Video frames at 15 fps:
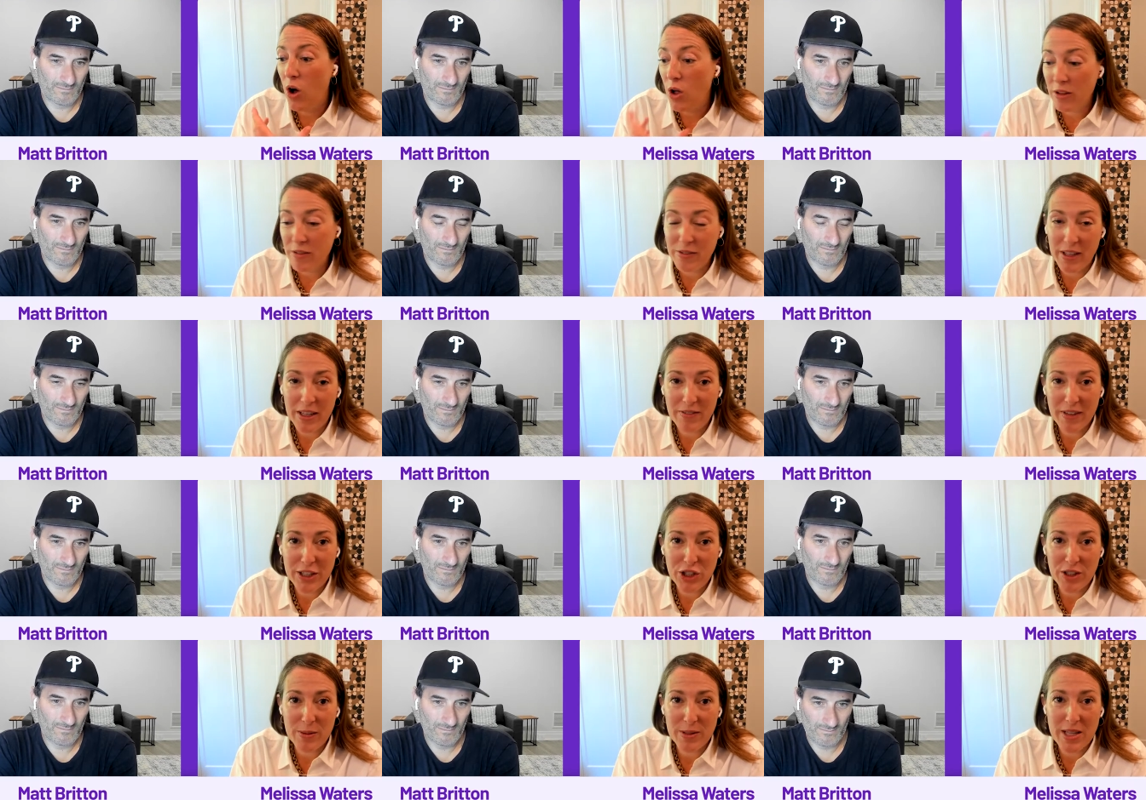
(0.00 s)
Speaker 1: all of the
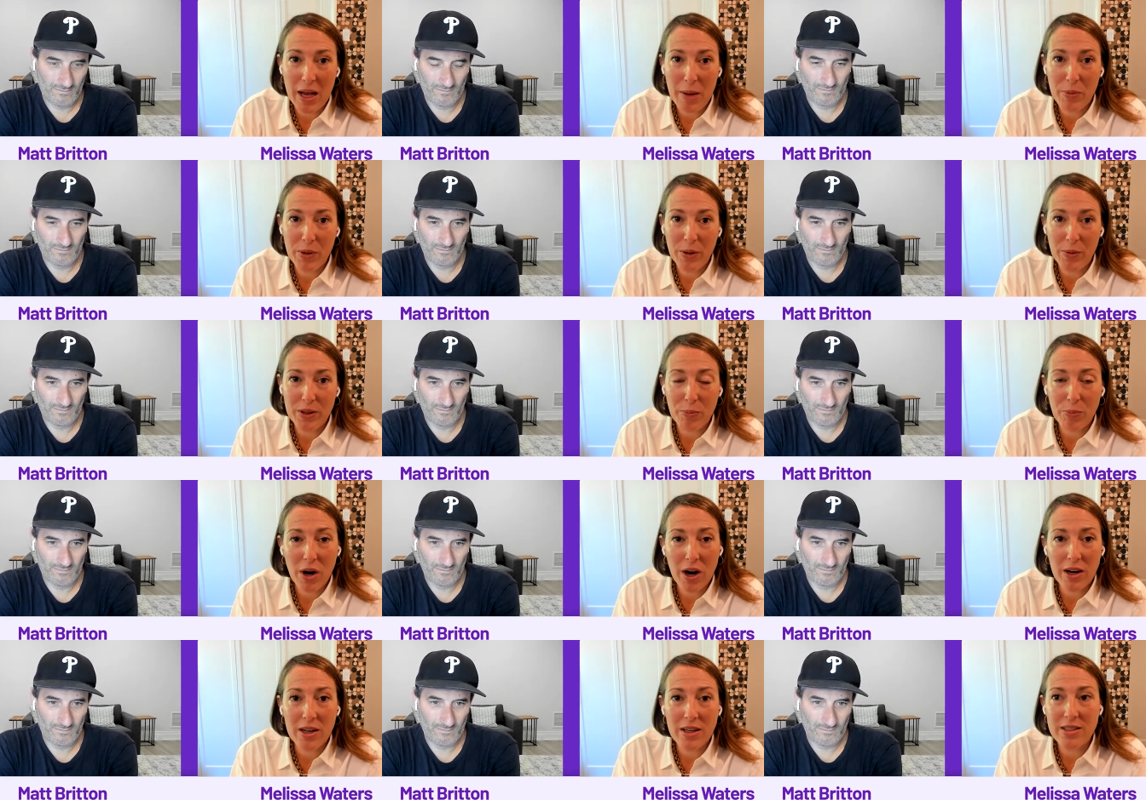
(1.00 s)
innovation that was happening with the
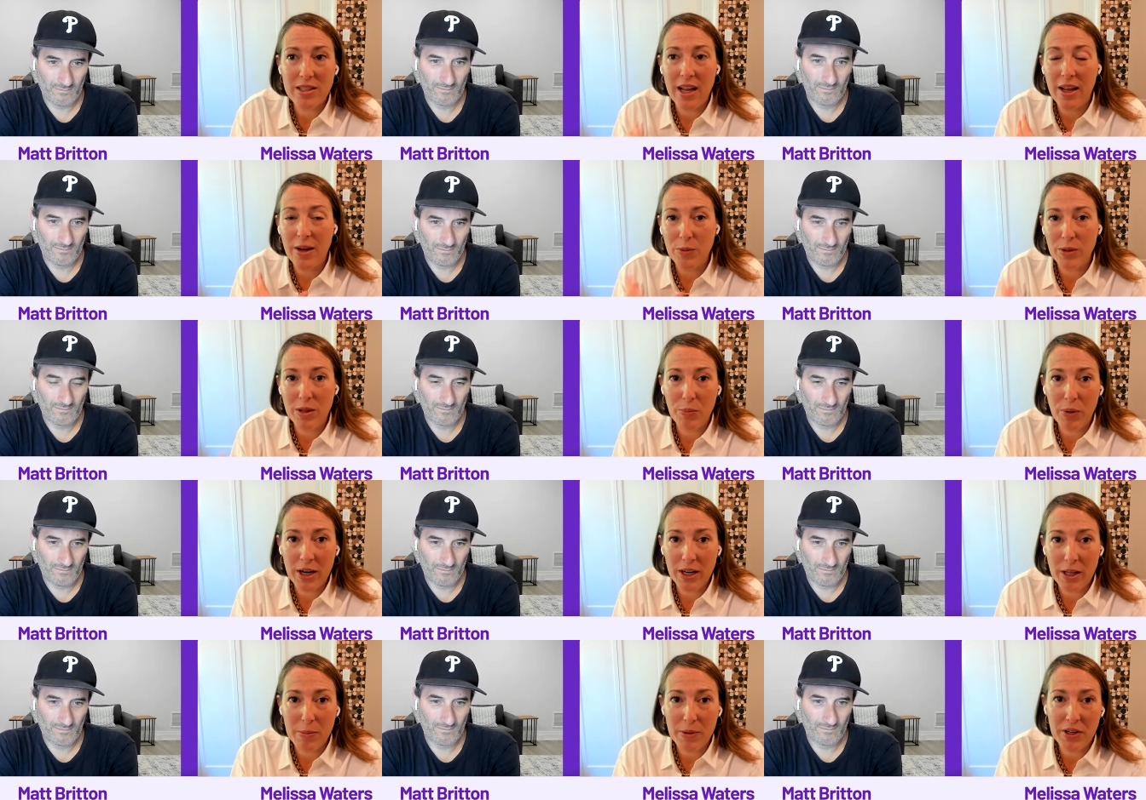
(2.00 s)
product and with the
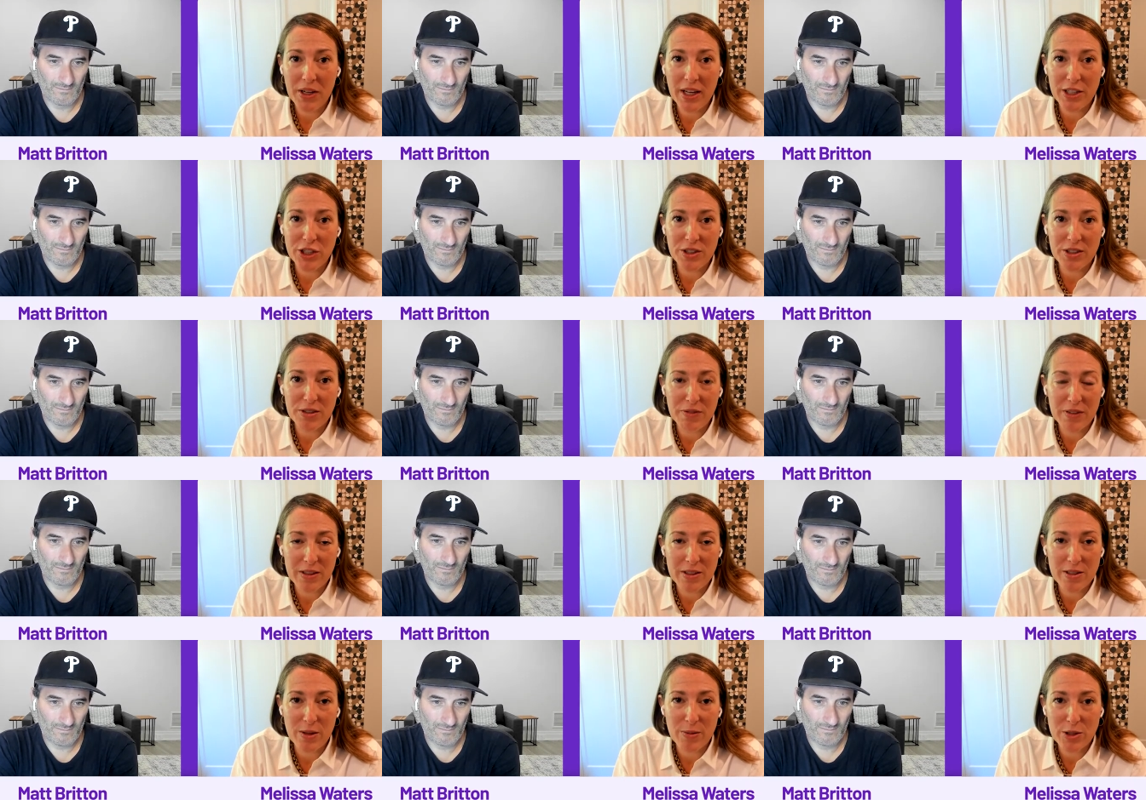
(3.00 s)
brand communication to
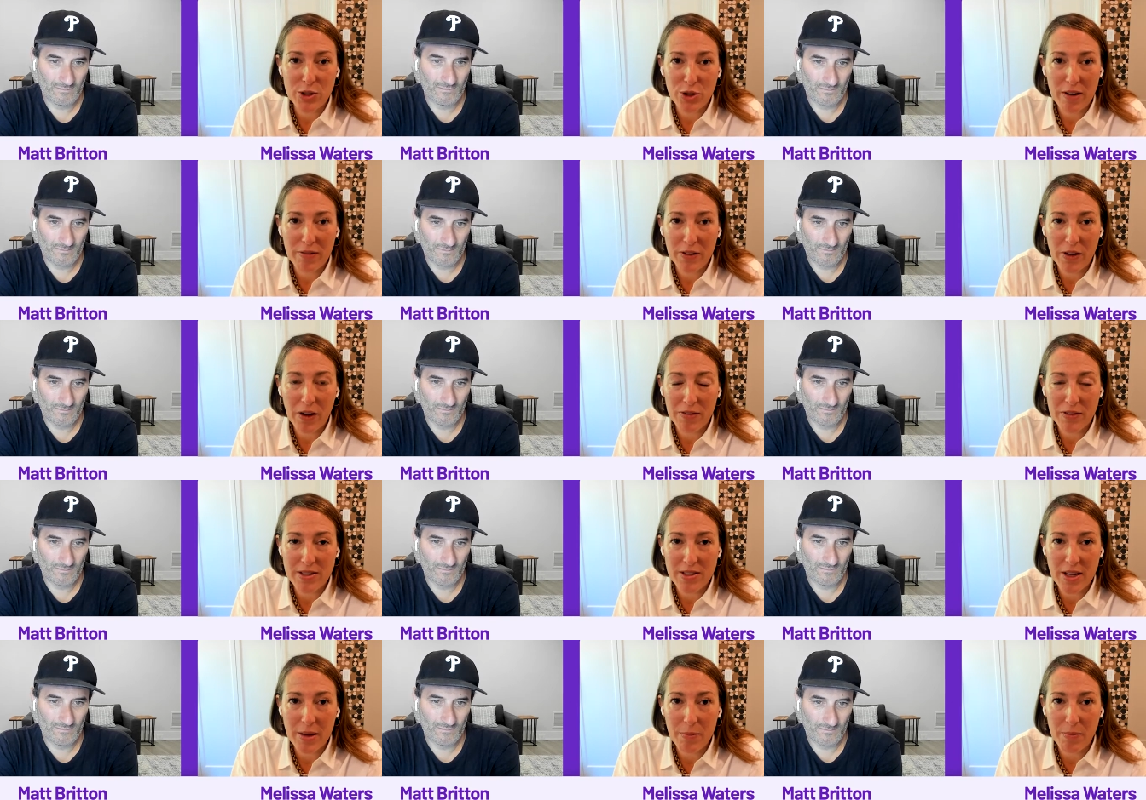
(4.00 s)
feel as though it was drafting off the
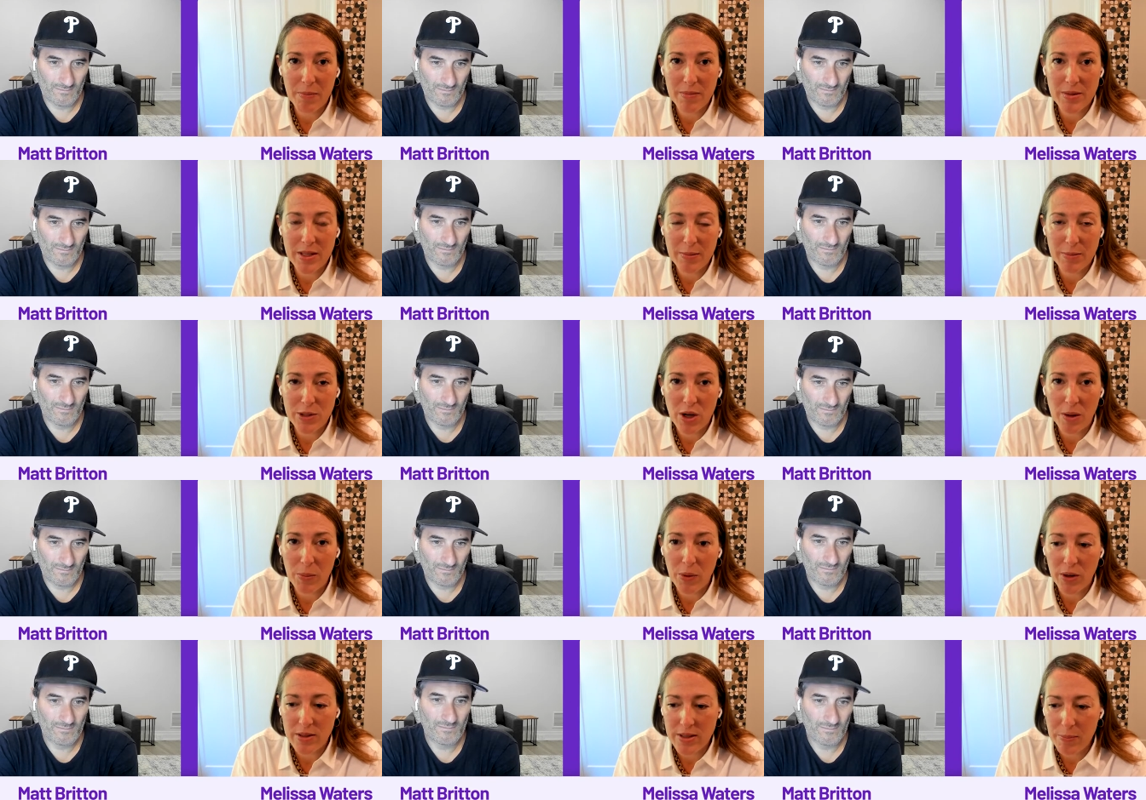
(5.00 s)
same same
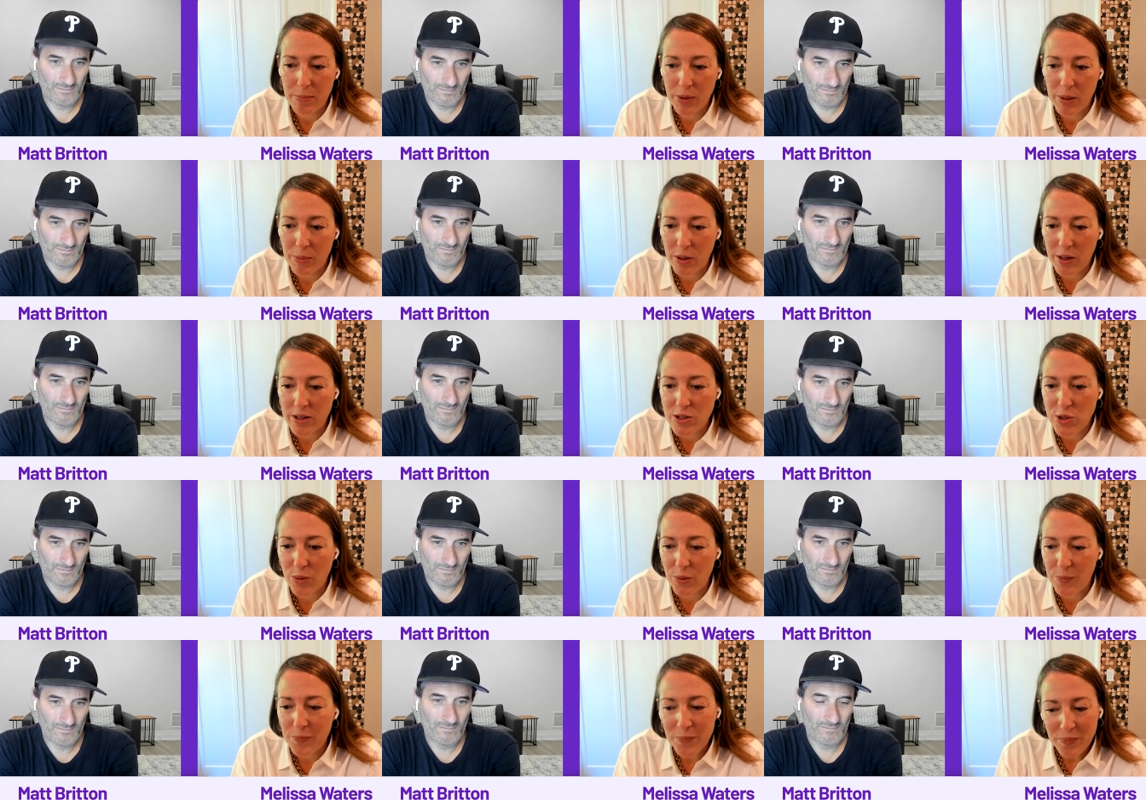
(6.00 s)
songbook, same playbook.
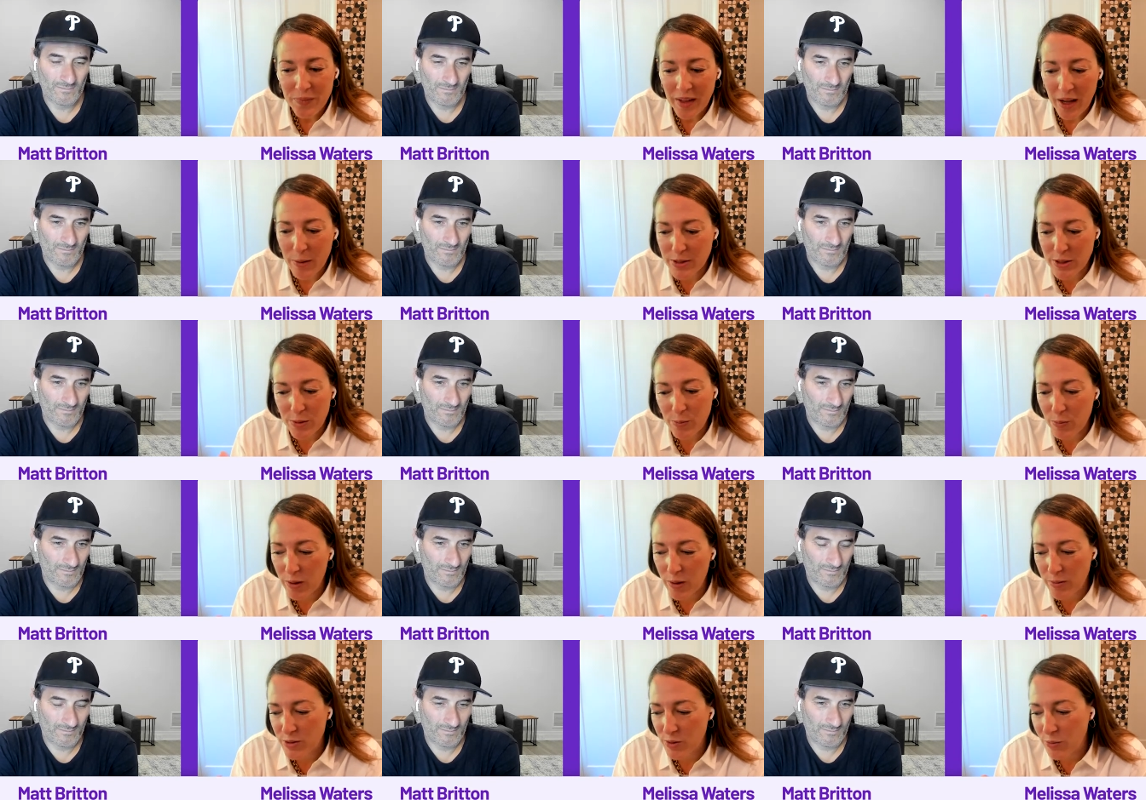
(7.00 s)
So it was a
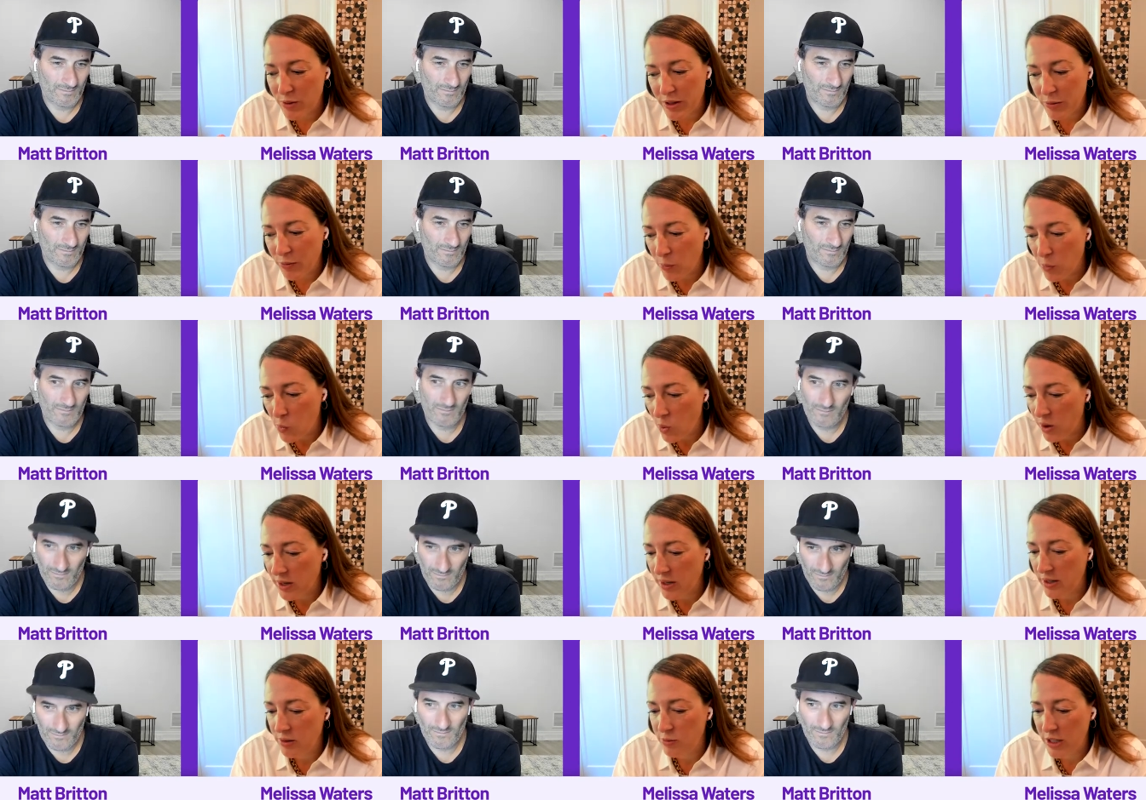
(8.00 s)
it was a really
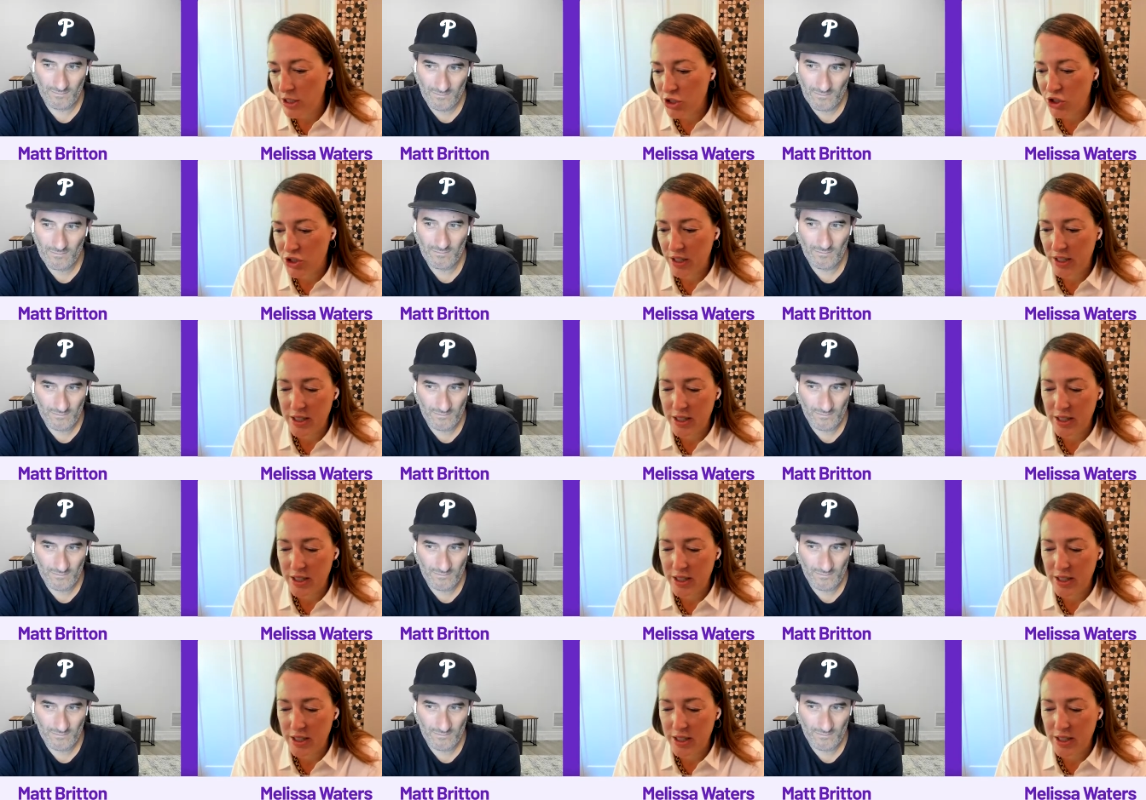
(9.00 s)
rewarding and rich